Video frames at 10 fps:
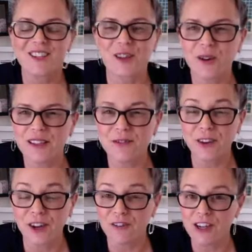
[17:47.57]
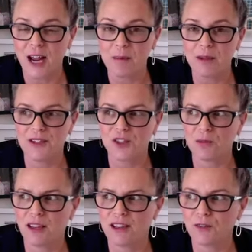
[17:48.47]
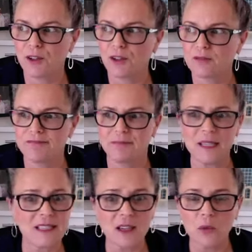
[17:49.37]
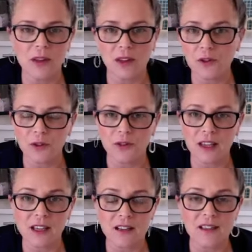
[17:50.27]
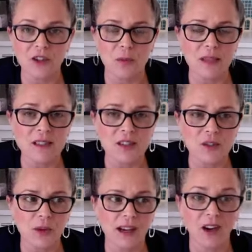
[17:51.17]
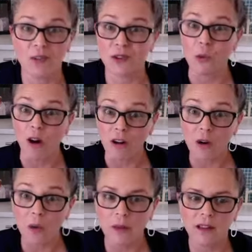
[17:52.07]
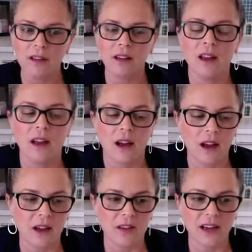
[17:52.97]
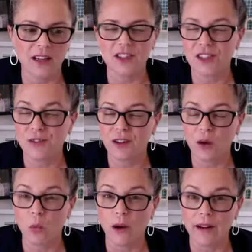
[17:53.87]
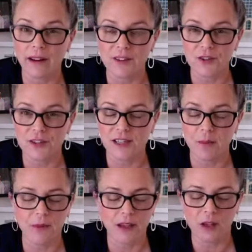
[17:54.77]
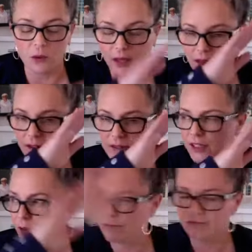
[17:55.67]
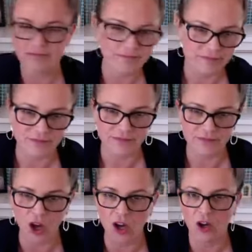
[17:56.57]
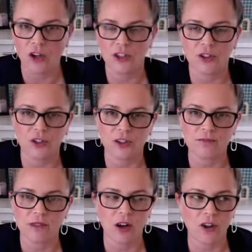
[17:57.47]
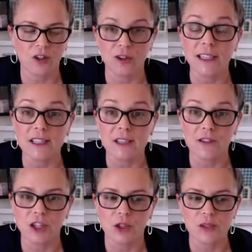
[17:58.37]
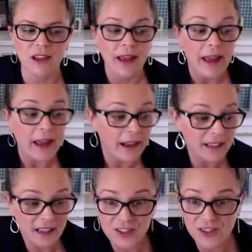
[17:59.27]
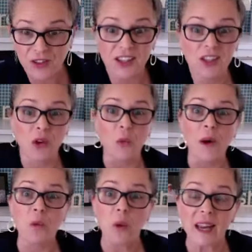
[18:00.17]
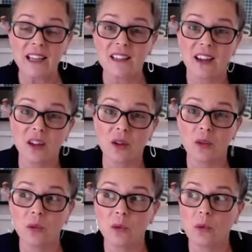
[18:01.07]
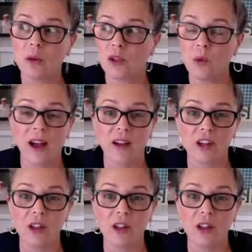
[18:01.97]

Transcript: so it's very, very time consuming. And if you're busy with other things in your business right now, if you are open, uh, that could just feel like one extra step that you can, you know, not on your on your list of to-dos. And here's the thing, you don't want to wait until you have a